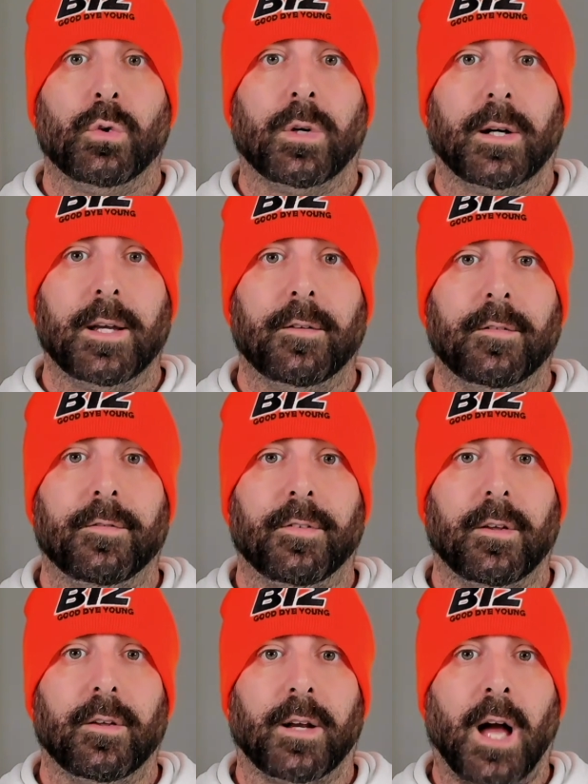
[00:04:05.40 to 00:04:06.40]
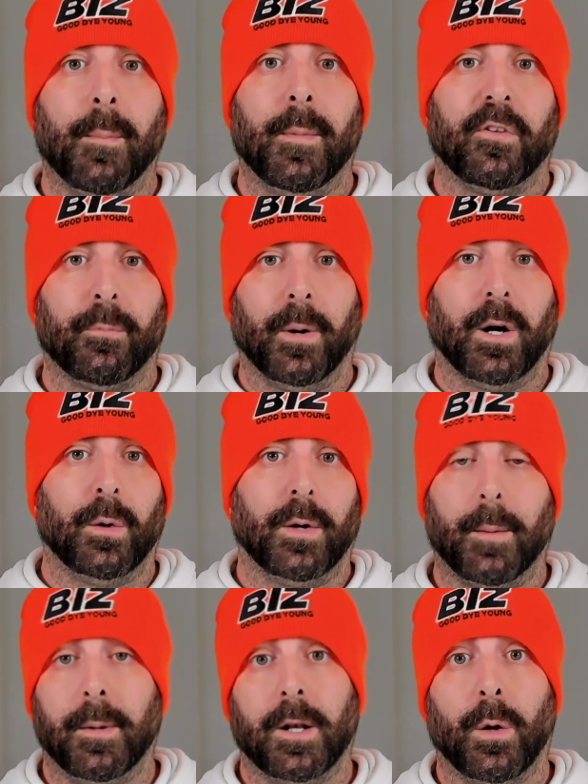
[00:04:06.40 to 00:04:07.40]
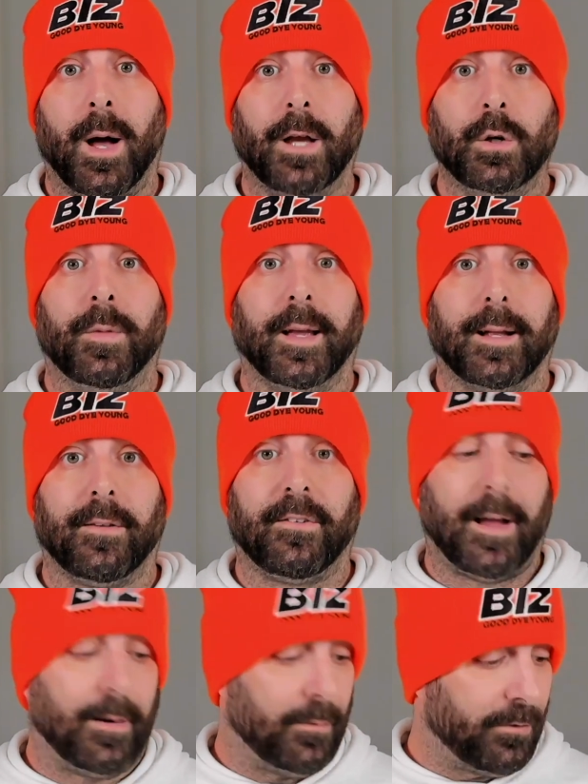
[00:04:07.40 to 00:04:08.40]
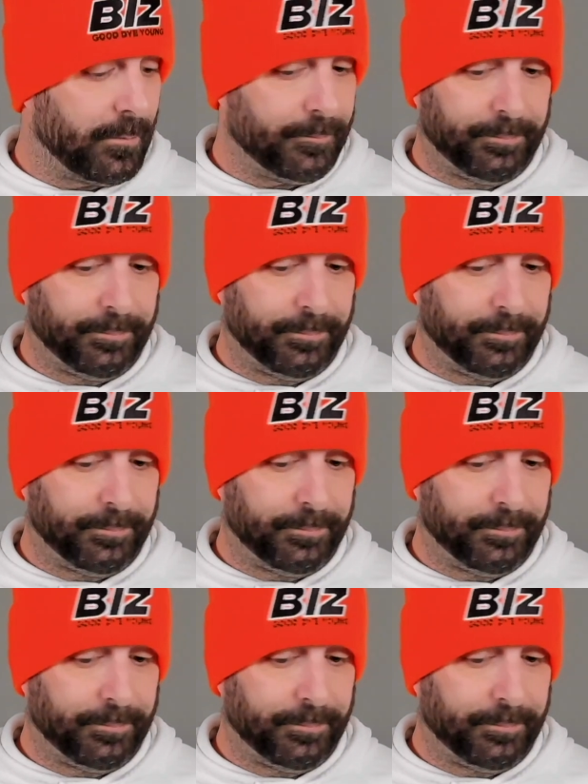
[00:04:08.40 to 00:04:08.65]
can leave comments below to let me know how you think it sounds.